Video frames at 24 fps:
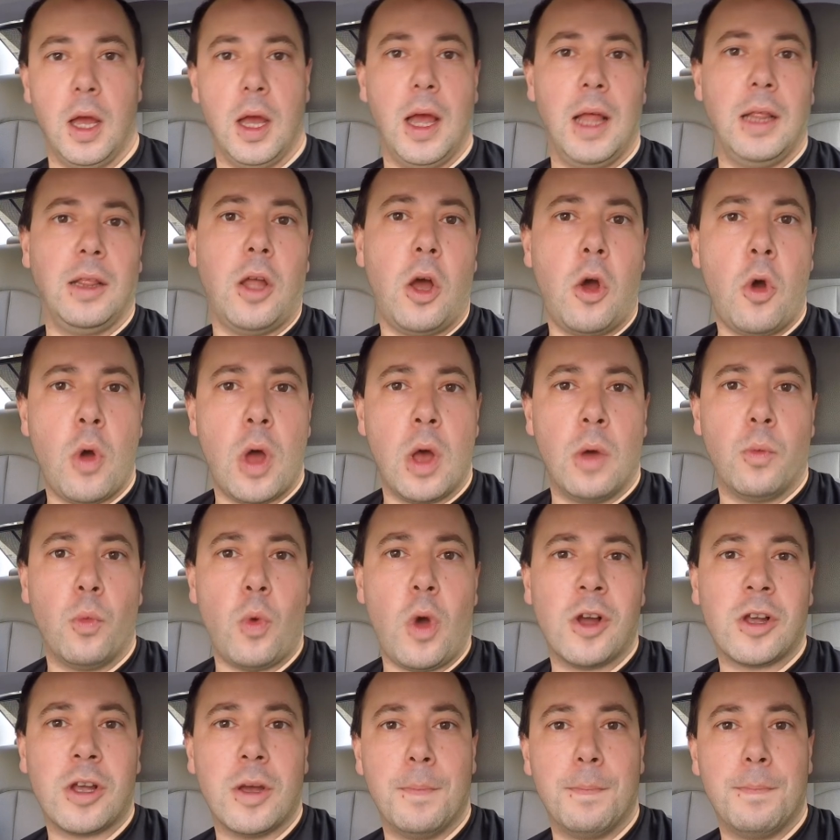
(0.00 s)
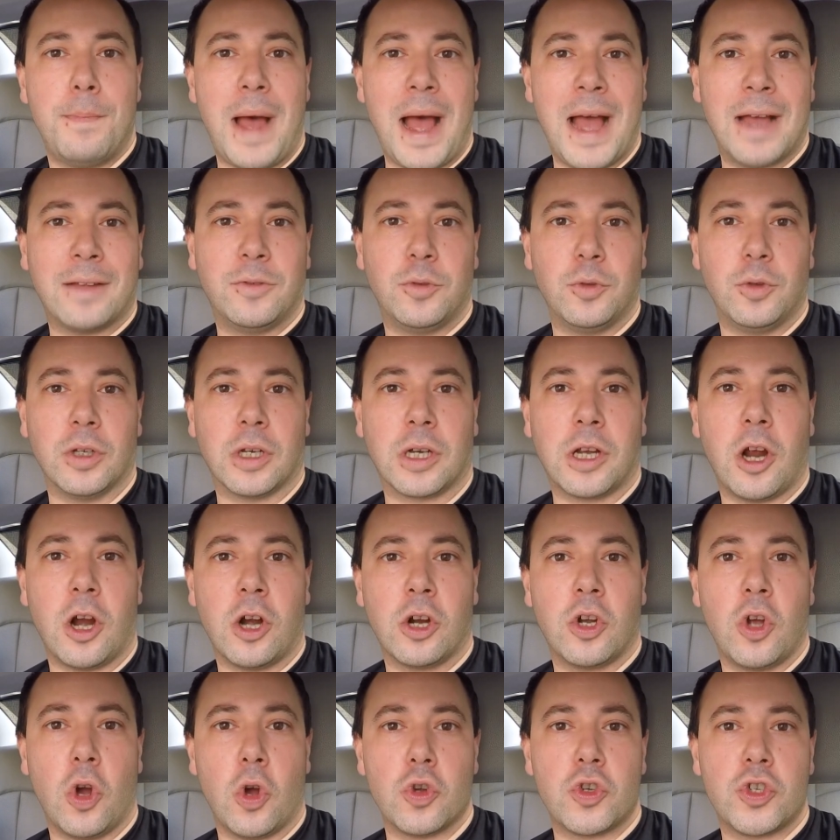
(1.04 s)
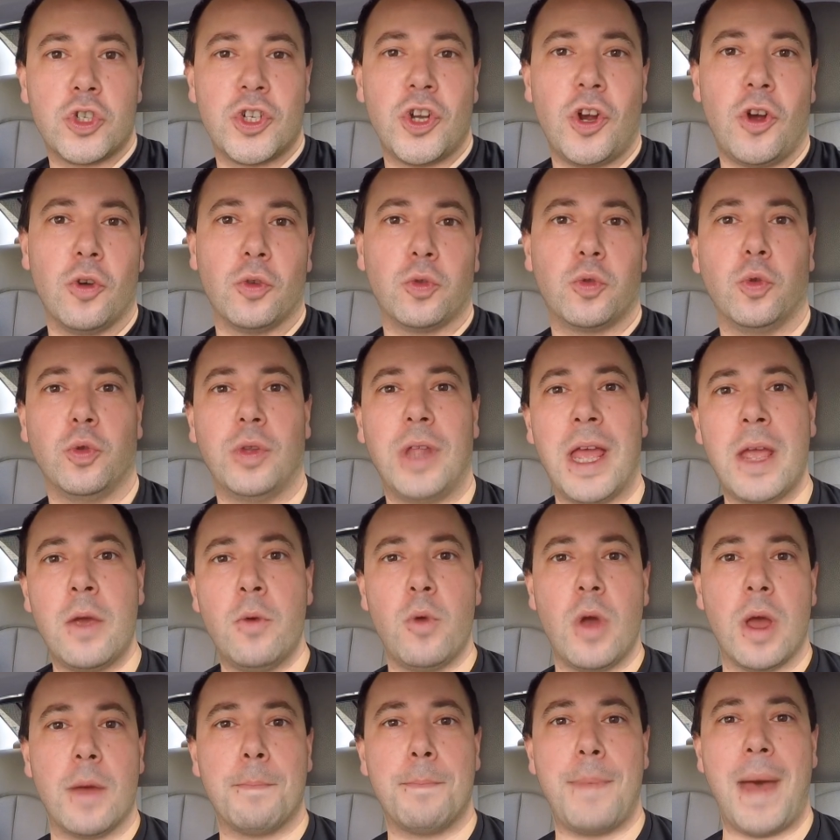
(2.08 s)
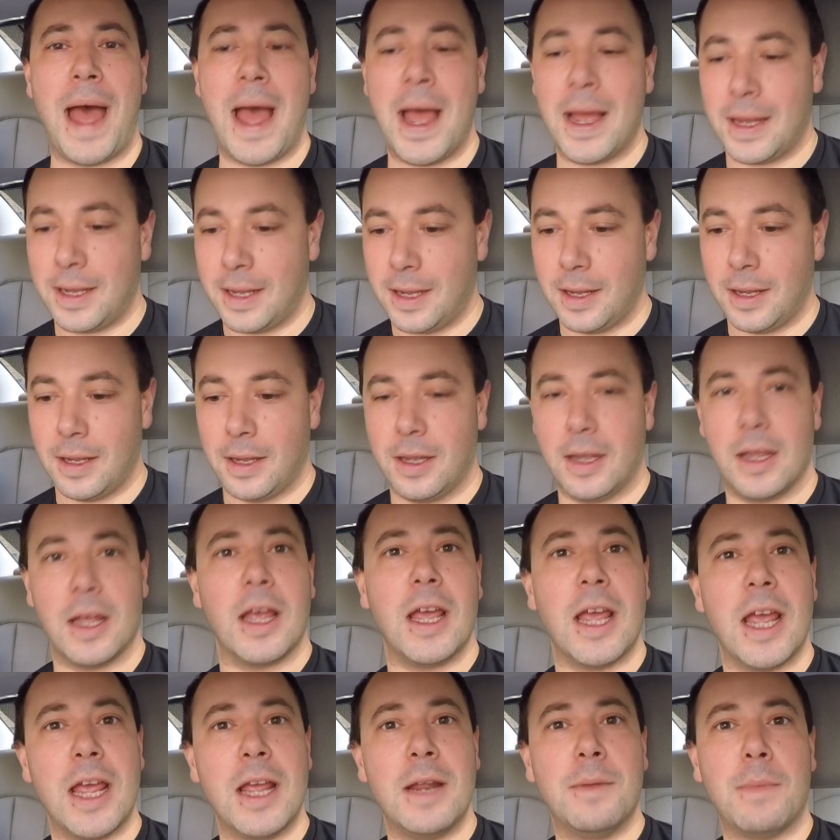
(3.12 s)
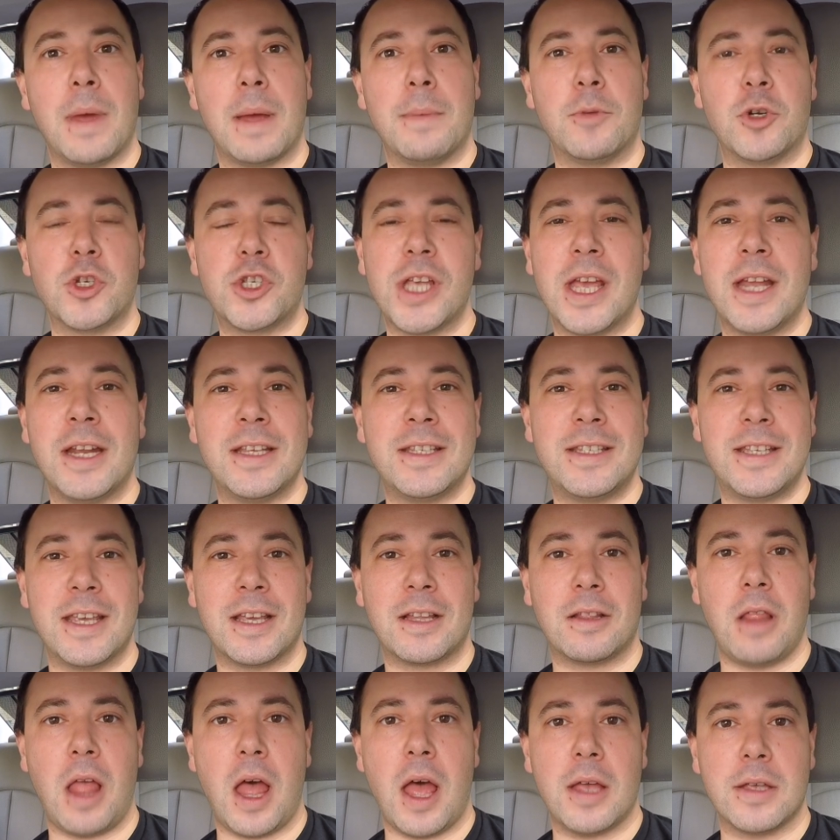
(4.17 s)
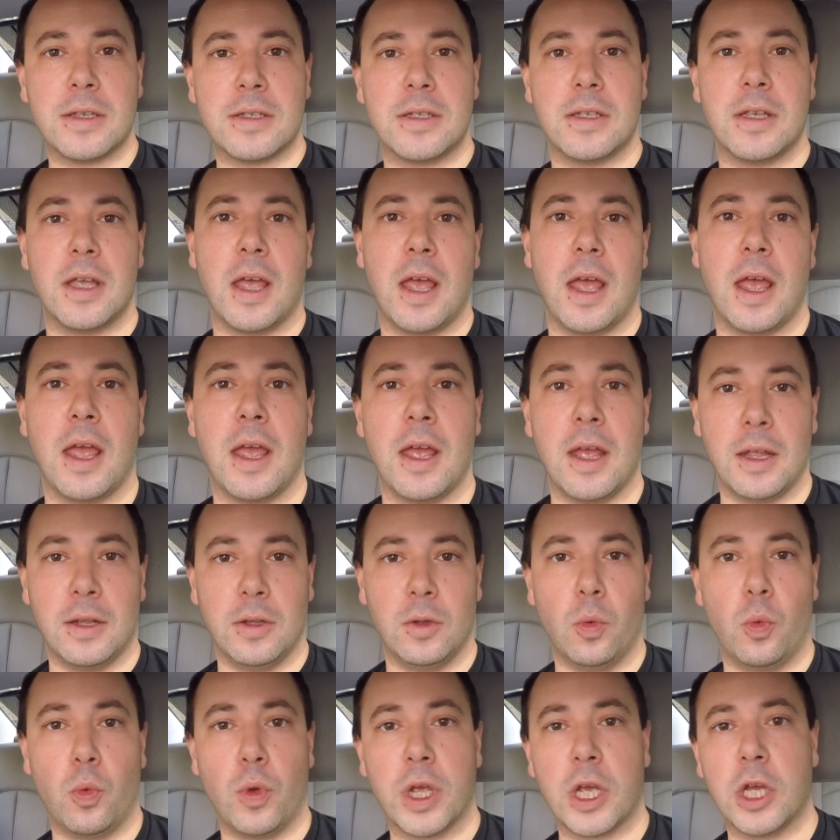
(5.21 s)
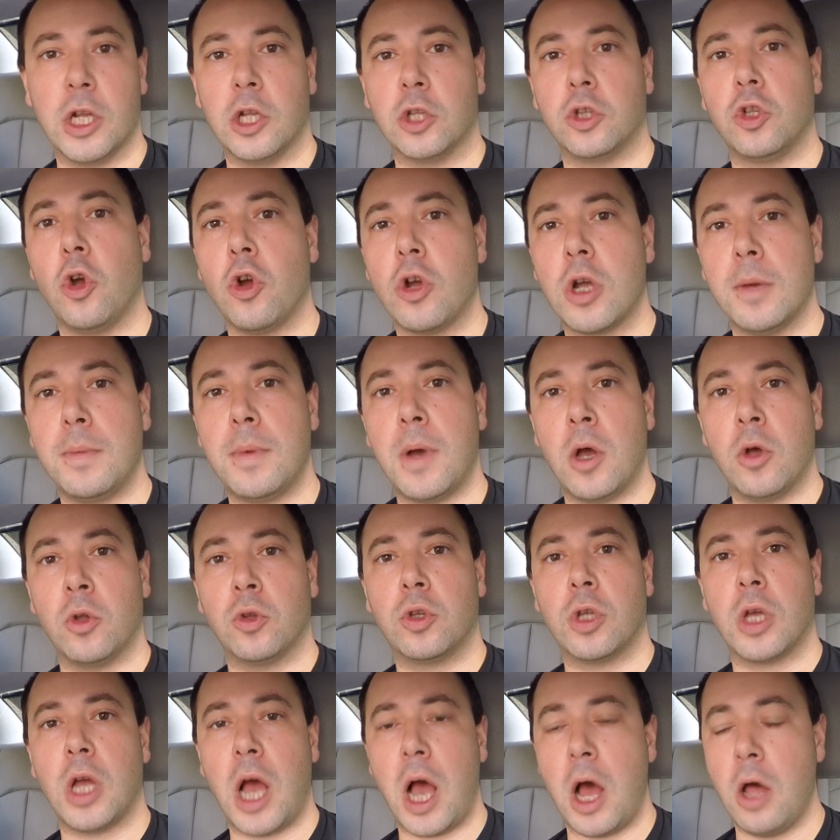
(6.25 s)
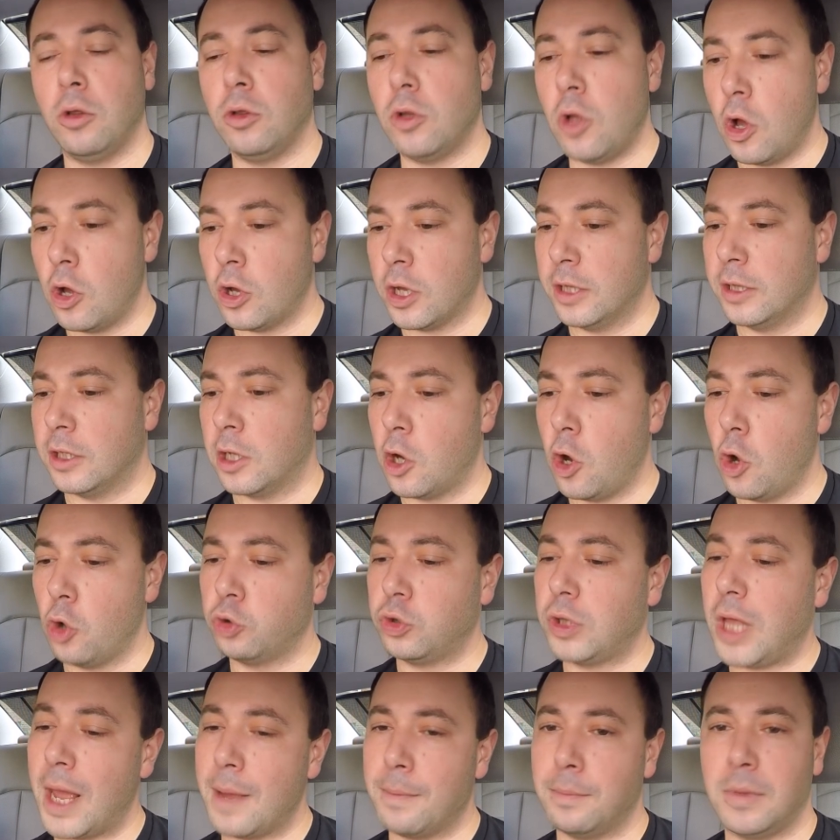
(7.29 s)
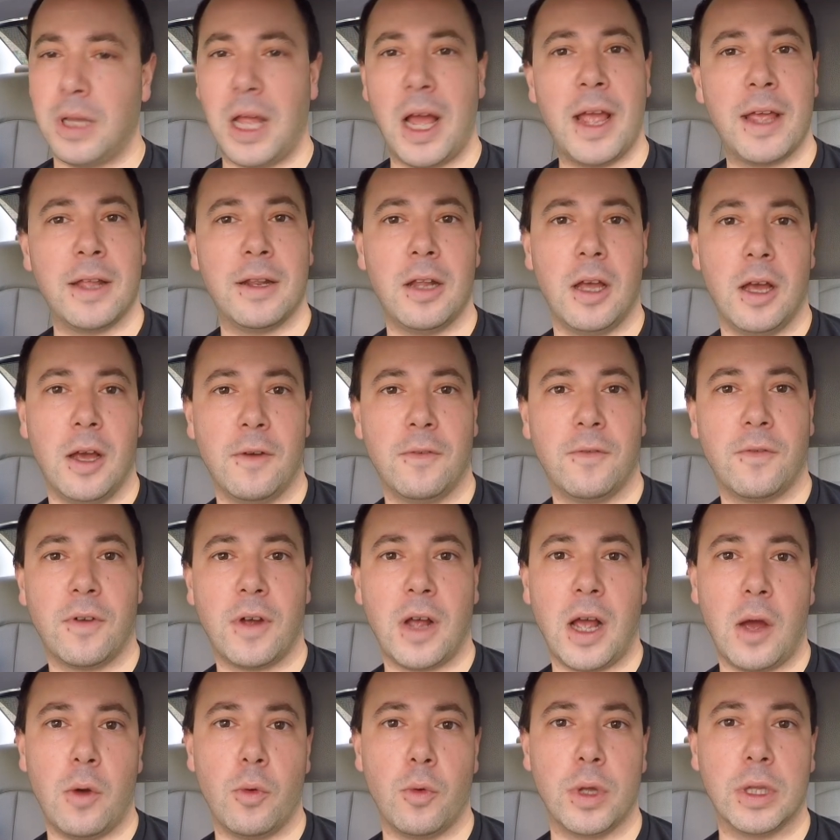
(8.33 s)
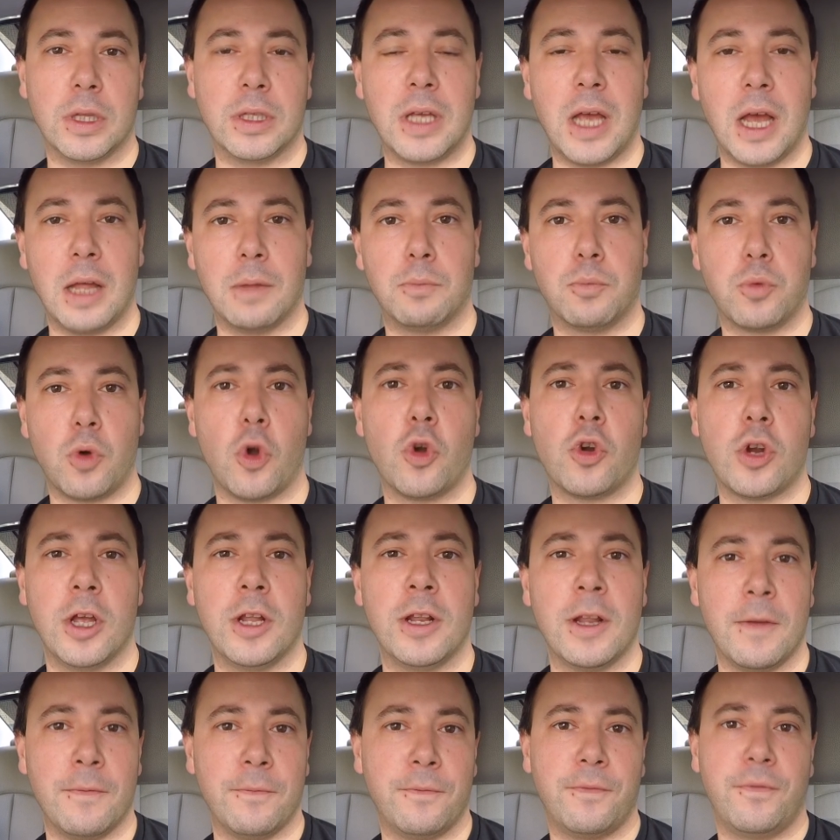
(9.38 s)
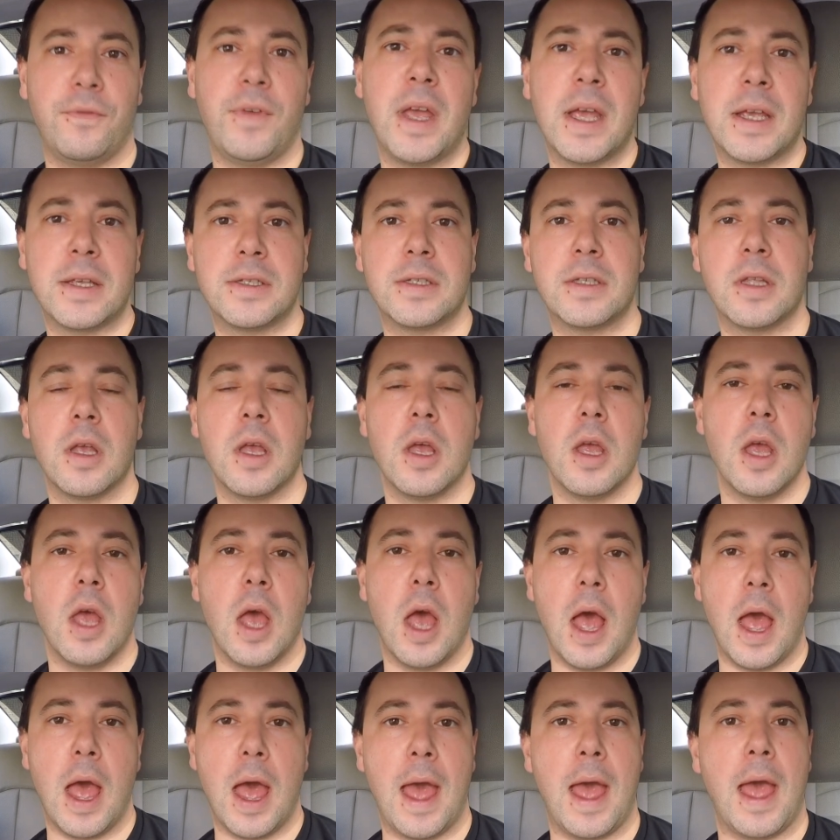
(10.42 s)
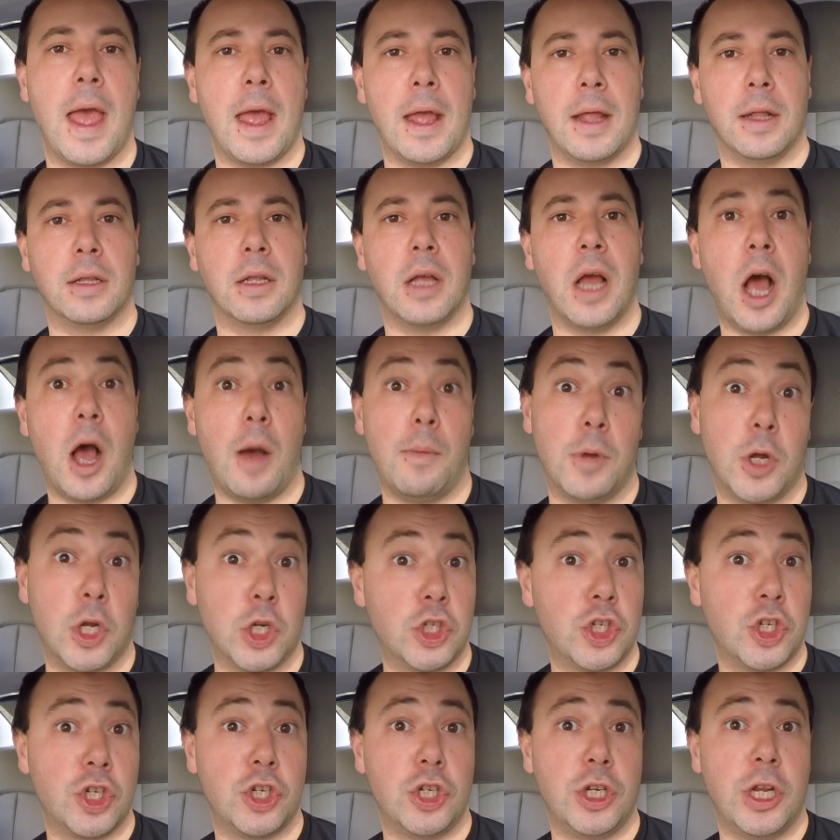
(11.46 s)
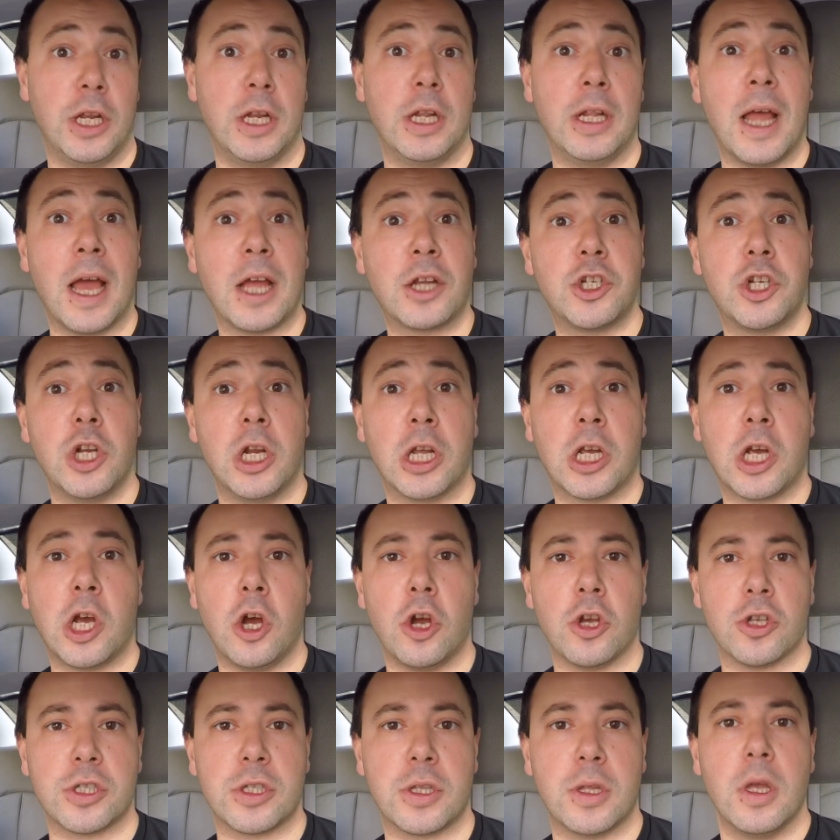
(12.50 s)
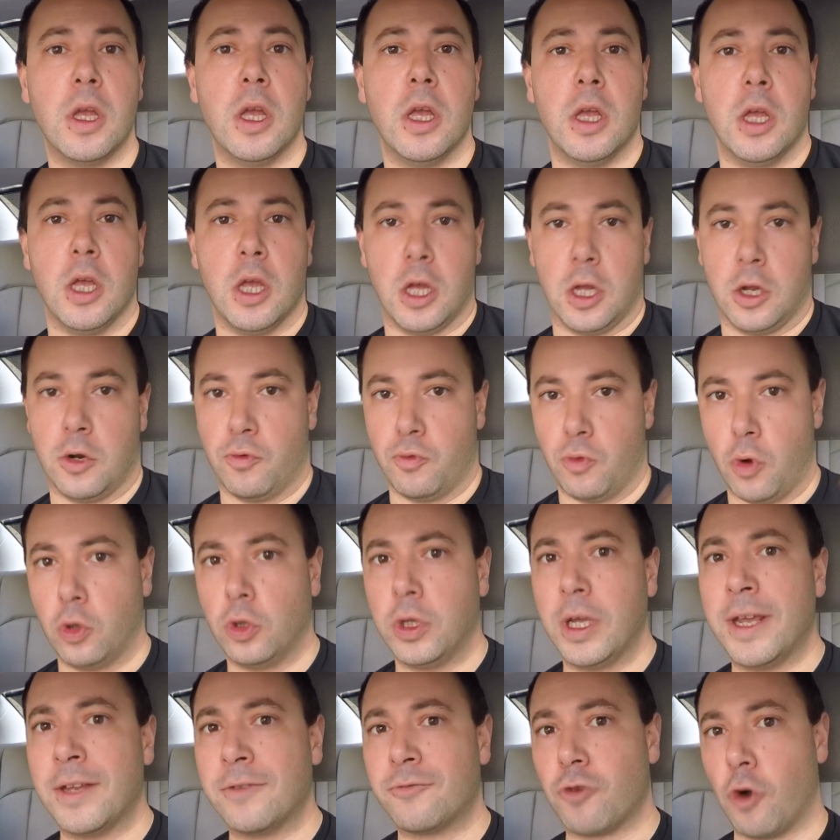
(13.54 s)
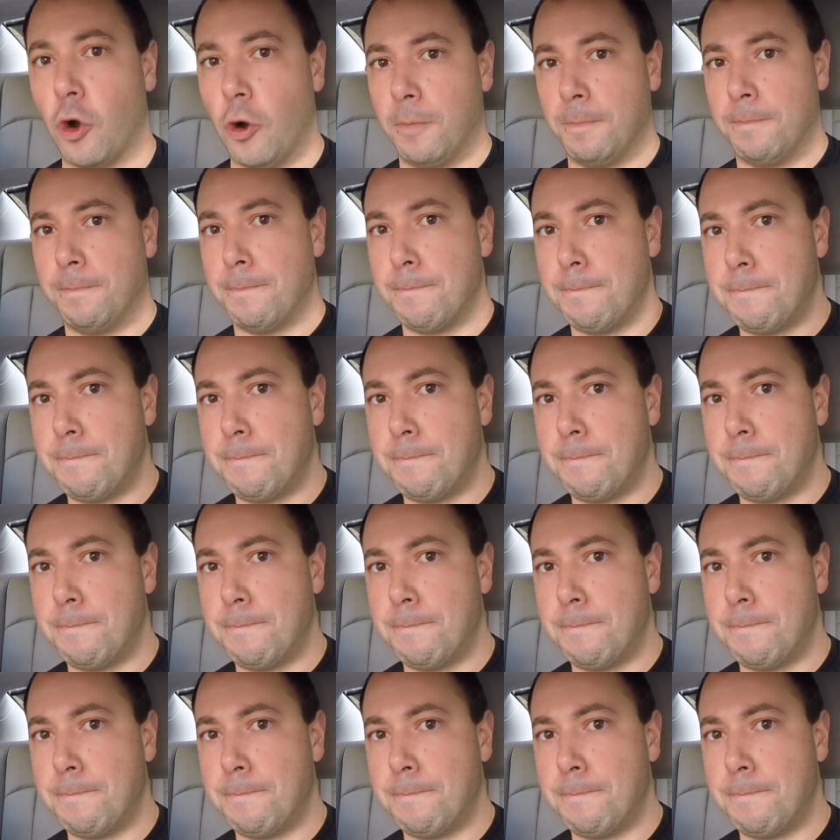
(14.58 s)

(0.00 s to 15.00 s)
Hello and welcome back to the Cargo Show. Today we're back in my Mercedes E-Class and we're gonna talk about how long and the whole timeline of how it got broken and fixed and how much did it actually cost. Roll the intro.